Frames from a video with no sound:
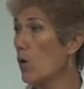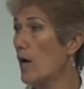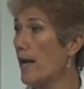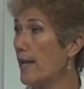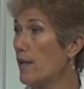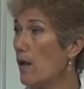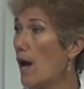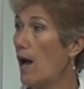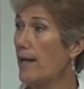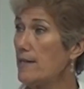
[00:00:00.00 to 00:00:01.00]
why
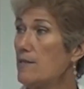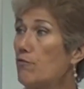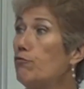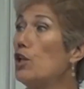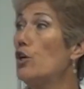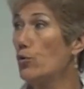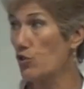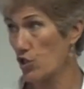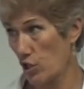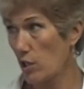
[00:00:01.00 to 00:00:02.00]
ice
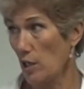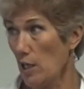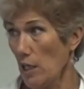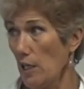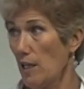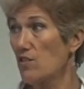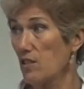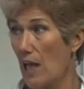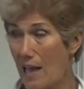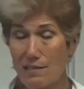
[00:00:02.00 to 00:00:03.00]
floats.
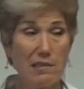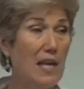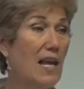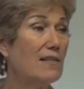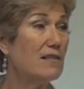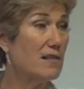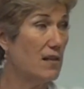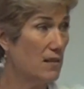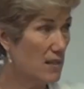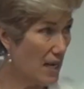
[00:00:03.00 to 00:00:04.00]
It's less
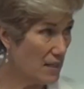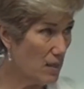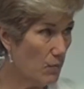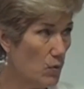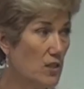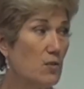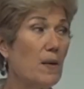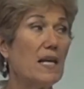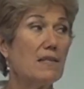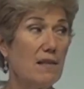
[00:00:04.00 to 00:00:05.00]
dense, takes up more
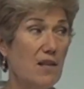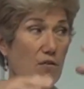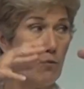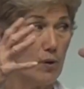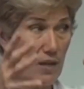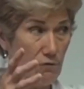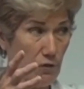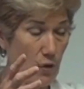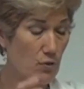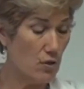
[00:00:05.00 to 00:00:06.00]
space, and therefore it
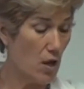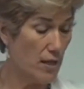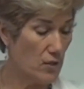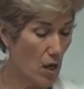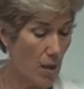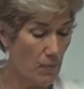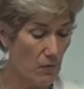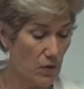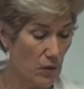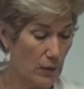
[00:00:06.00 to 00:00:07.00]
floats on top
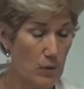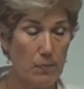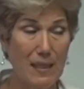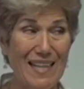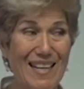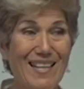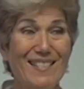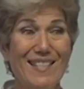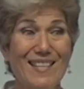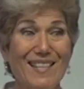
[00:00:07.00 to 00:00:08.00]
of the liquid. But it
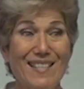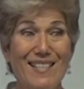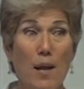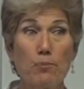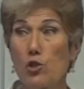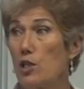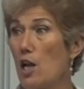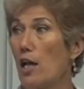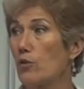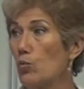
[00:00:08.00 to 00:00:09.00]
is the exception,
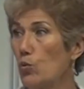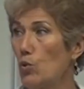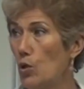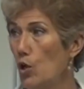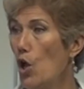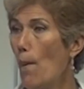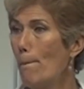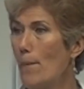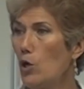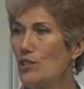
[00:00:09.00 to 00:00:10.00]
not the rule.
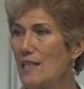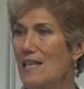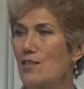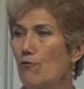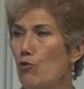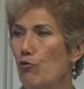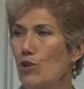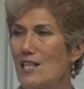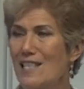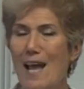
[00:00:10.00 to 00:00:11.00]
Most things, if you
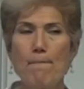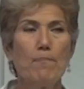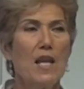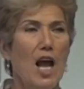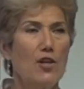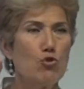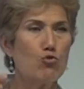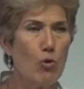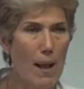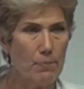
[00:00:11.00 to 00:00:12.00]
freeze them and you
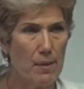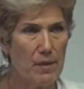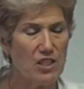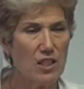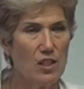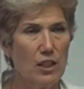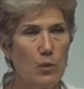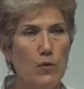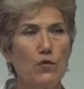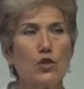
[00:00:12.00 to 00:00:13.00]
drop them into the
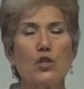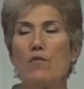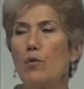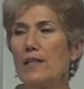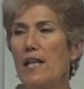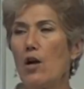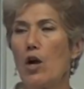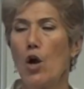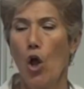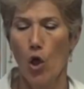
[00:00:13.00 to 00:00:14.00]
liquid version of what they
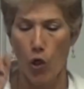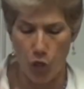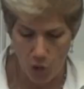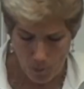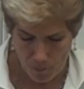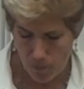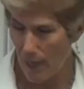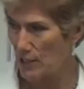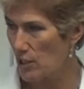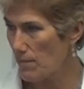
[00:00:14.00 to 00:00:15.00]
are, thump,
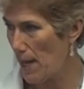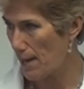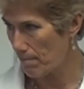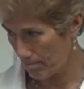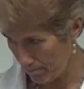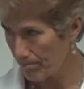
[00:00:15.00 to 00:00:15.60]
right to the bottom.